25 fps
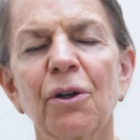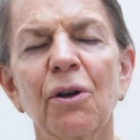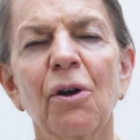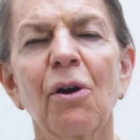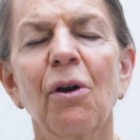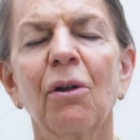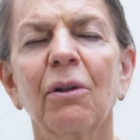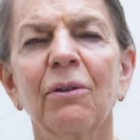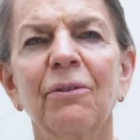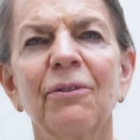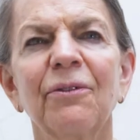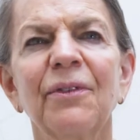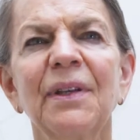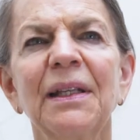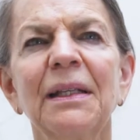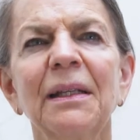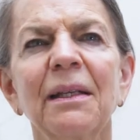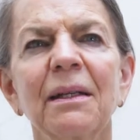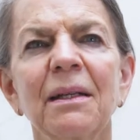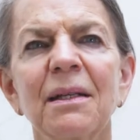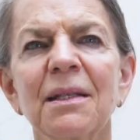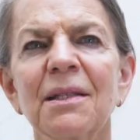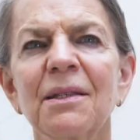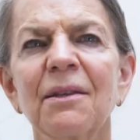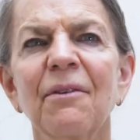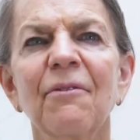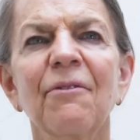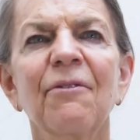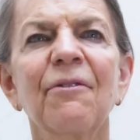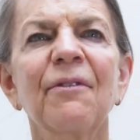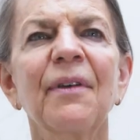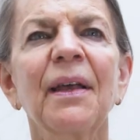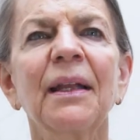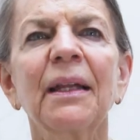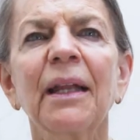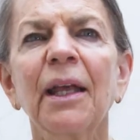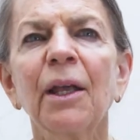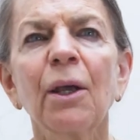called Félix
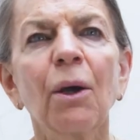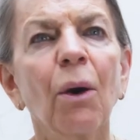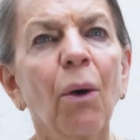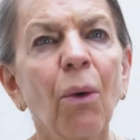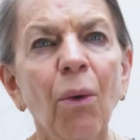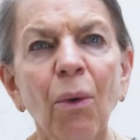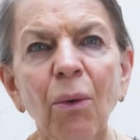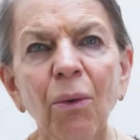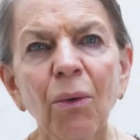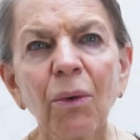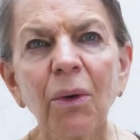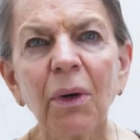Fénéon.